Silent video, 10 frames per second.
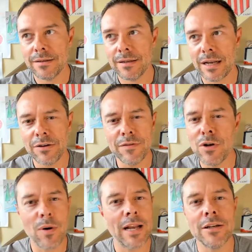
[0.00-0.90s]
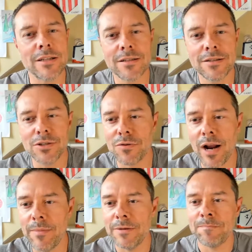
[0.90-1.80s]
I don't even know how to
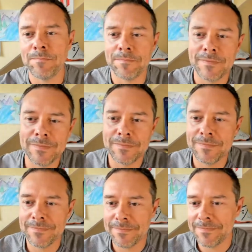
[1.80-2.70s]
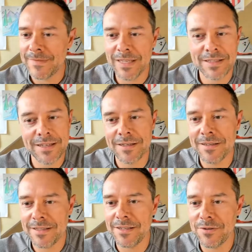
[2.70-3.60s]
describe it. It's
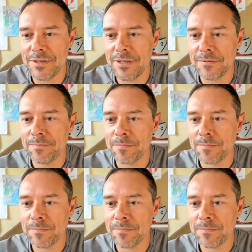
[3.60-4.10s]
interesting.